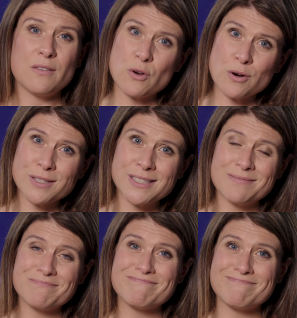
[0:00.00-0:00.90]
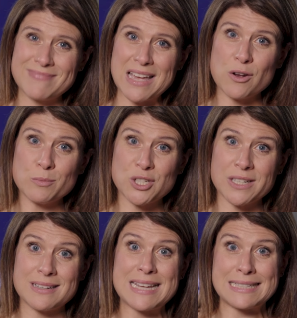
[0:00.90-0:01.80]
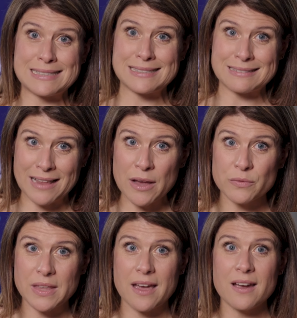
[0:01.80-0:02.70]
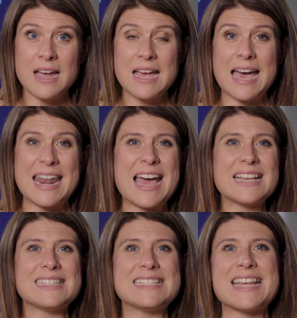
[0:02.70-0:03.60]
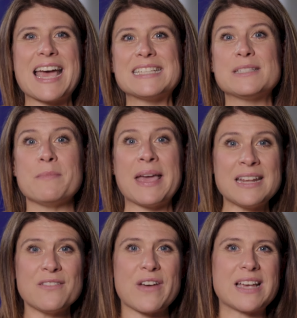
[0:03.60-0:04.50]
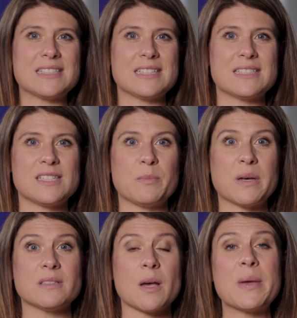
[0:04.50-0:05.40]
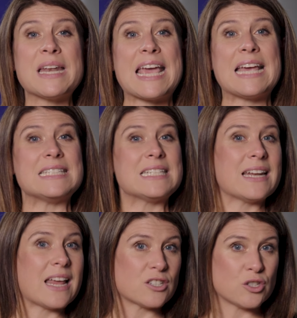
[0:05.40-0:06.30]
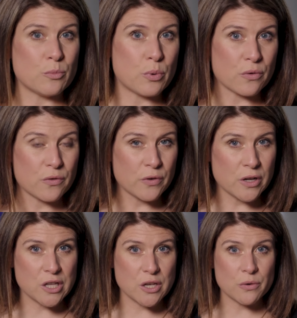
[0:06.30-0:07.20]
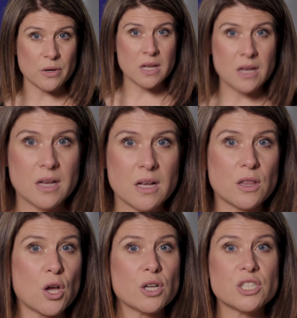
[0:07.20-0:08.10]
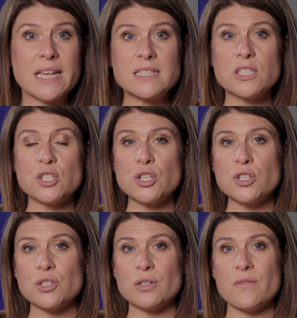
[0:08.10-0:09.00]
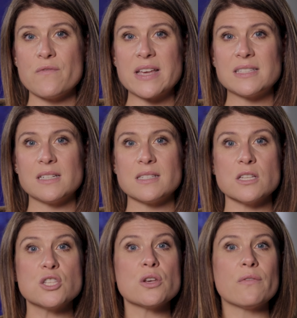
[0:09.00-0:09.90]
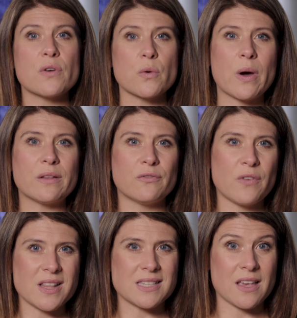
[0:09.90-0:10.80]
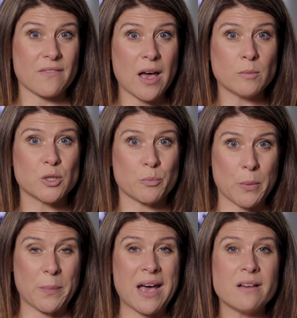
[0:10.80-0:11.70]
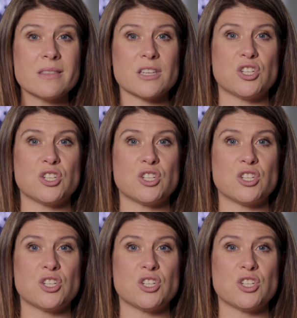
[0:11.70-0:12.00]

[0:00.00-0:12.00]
Of course, that option is still out there and has enticed many investors to build up an international portfolio. Large institutional investors and sovereign wealth funds have helped to propel this